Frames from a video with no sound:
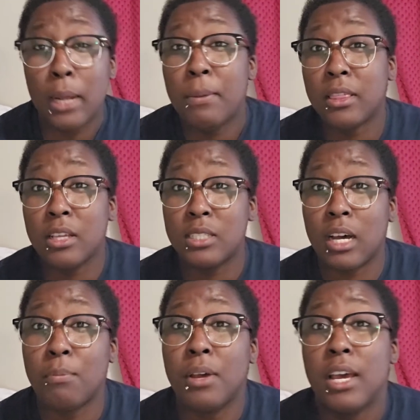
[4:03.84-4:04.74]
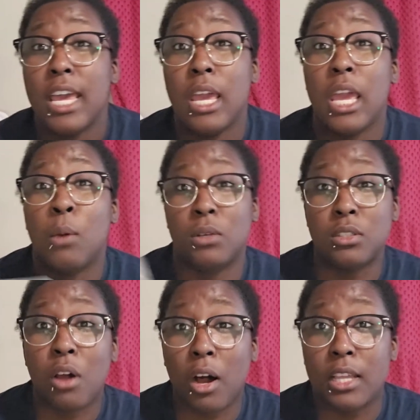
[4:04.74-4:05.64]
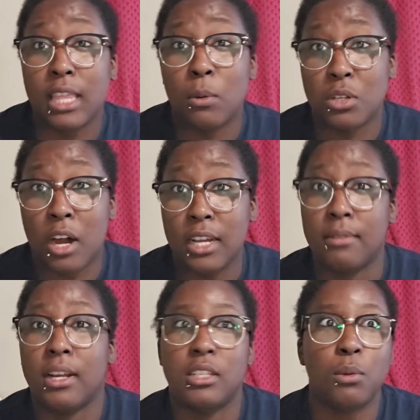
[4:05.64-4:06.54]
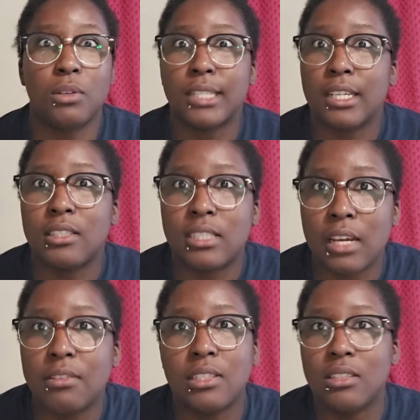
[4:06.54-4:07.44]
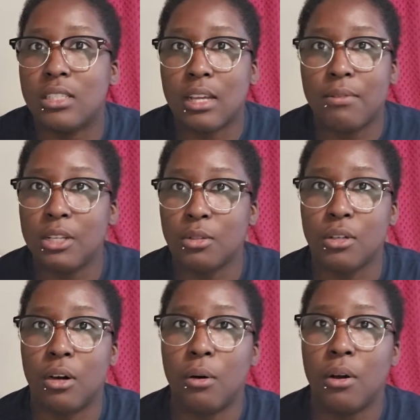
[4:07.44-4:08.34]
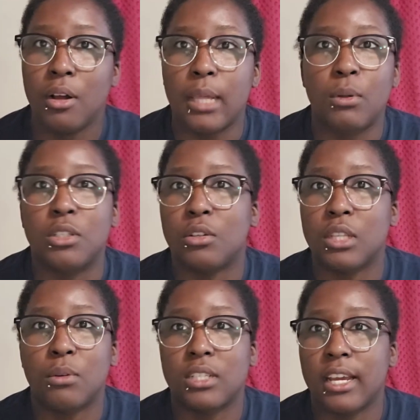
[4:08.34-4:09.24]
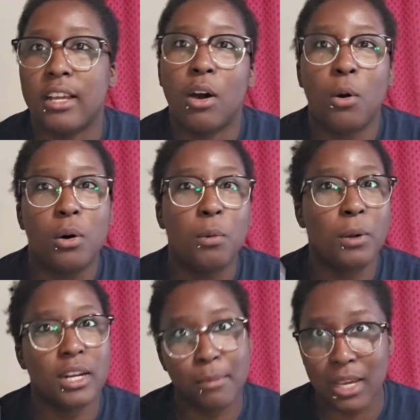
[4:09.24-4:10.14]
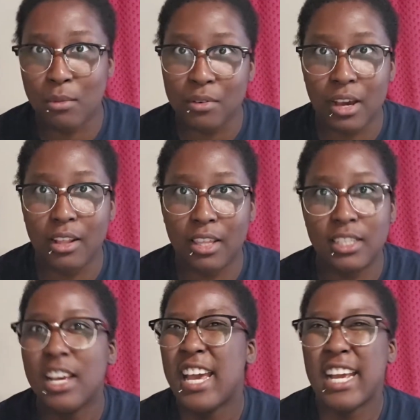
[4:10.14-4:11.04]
When I picked this up, they were talking about it. So it was like 67 years ago. They were saying, oh, we're gonna make a movie out of this.